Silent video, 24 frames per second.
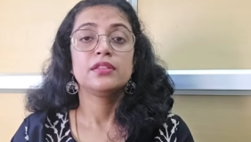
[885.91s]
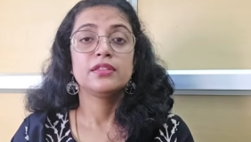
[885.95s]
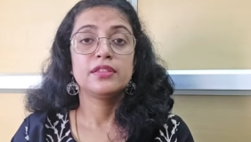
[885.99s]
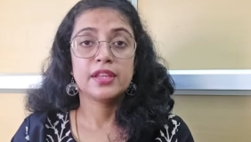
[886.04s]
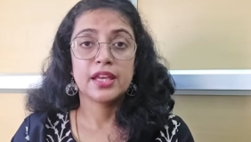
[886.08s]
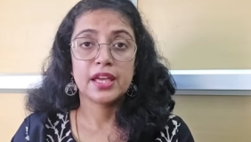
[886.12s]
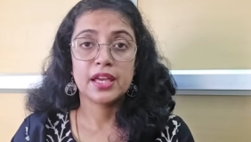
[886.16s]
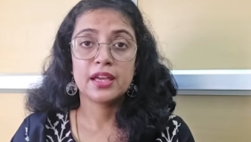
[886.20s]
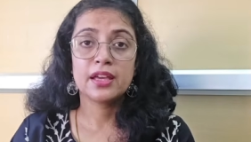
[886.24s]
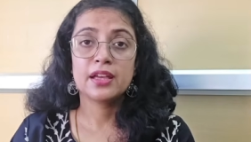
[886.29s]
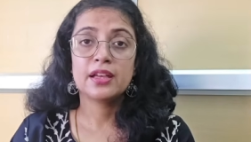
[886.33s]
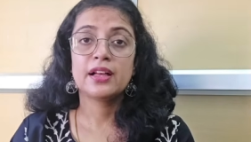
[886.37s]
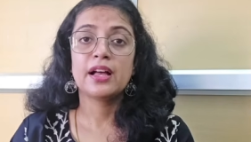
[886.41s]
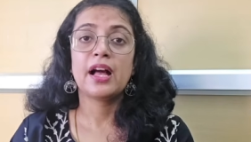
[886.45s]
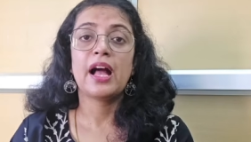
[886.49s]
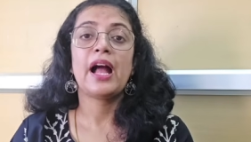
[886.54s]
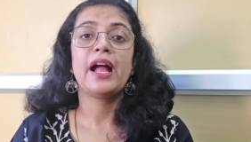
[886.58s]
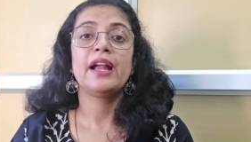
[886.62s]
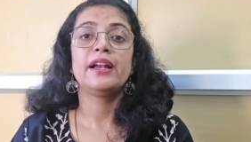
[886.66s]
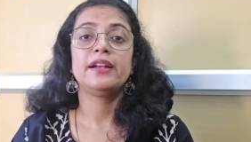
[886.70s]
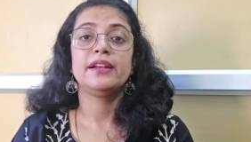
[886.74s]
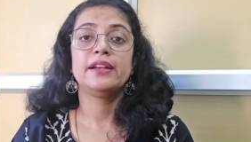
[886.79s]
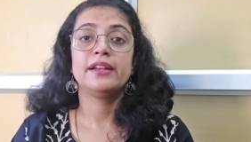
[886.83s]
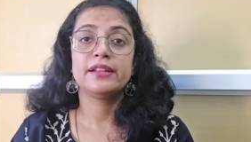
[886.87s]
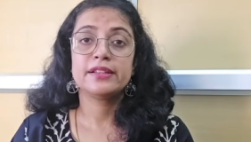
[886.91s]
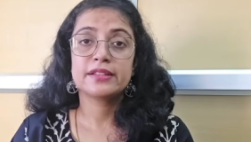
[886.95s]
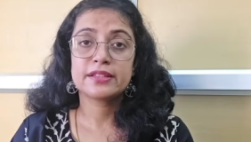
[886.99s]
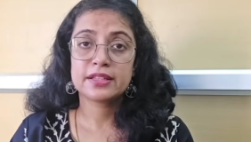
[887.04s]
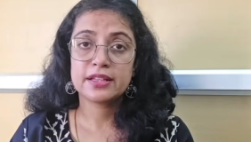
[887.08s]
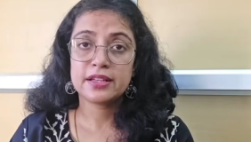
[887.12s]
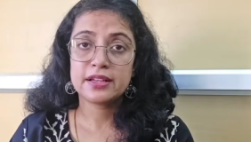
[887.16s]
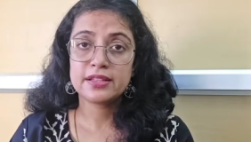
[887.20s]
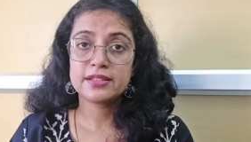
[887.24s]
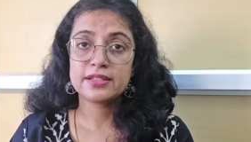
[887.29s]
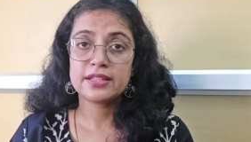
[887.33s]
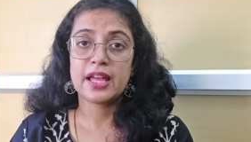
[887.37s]
think and
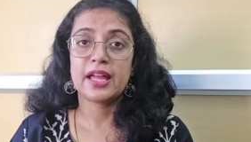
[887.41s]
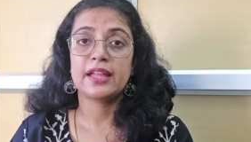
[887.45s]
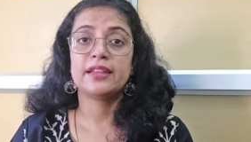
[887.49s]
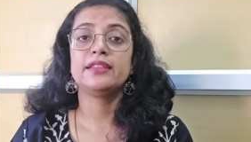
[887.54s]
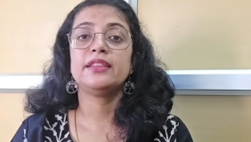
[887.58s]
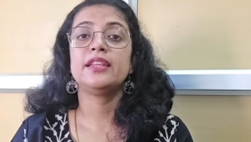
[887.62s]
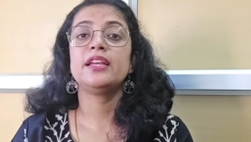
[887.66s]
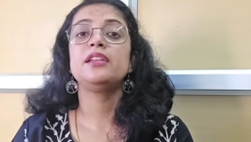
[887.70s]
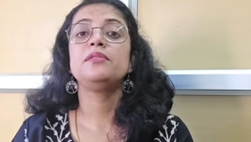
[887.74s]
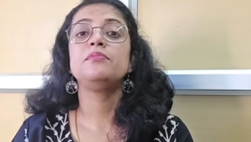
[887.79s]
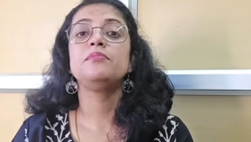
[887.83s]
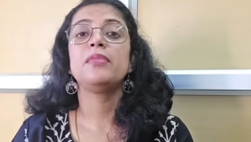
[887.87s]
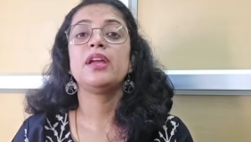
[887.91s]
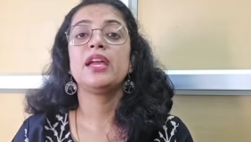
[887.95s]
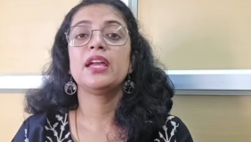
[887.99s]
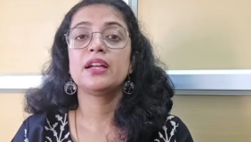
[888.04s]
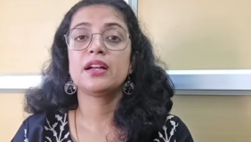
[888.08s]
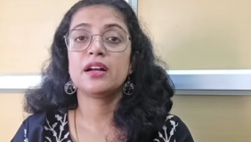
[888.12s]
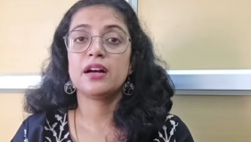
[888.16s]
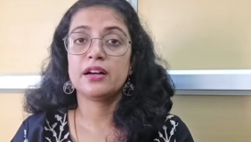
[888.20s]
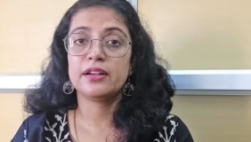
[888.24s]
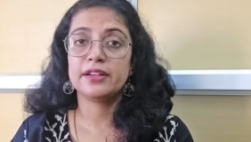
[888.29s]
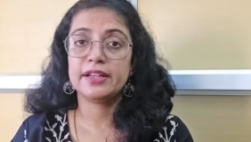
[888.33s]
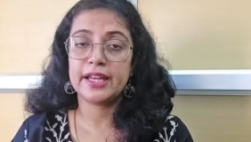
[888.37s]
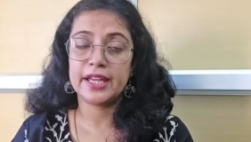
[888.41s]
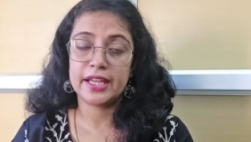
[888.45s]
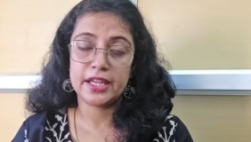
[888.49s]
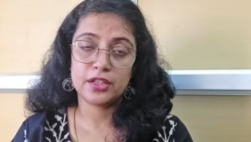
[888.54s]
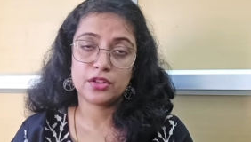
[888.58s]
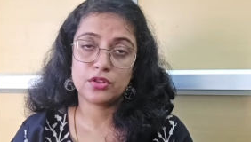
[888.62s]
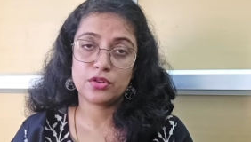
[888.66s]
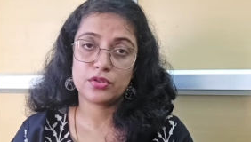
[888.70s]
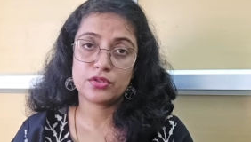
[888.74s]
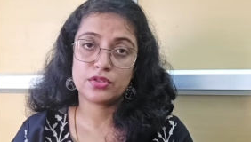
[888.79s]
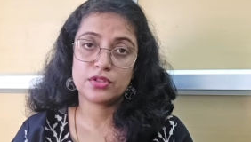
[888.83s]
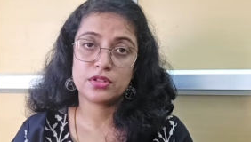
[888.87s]
discuss and then make a
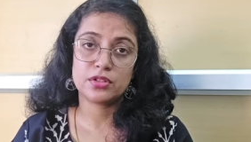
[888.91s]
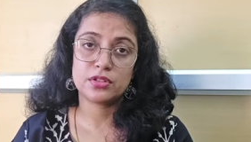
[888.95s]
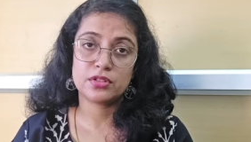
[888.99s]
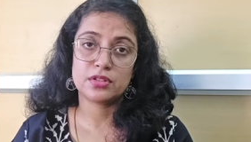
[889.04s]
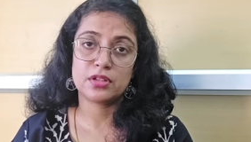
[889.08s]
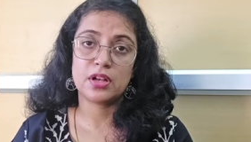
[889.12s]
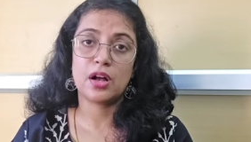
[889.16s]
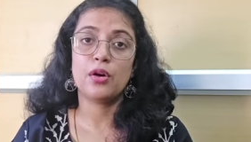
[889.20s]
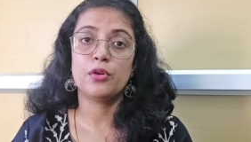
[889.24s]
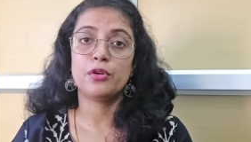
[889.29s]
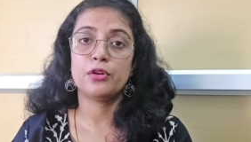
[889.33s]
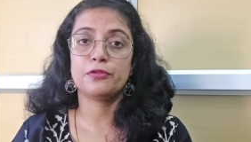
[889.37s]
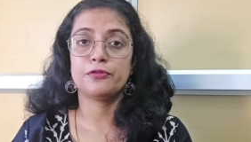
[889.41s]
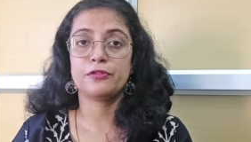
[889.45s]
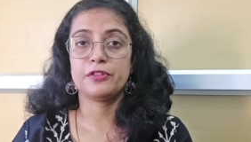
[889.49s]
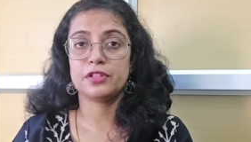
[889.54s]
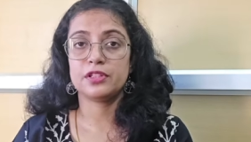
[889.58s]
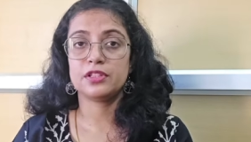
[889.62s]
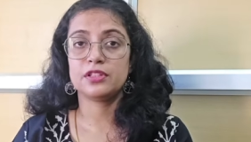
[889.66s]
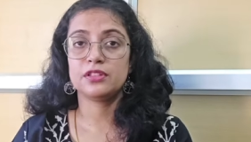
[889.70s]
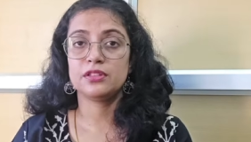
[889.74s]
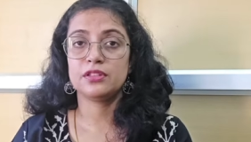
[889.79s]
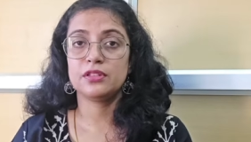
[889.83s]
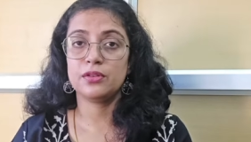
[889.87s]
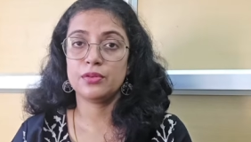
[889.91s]
diagnosis out of it.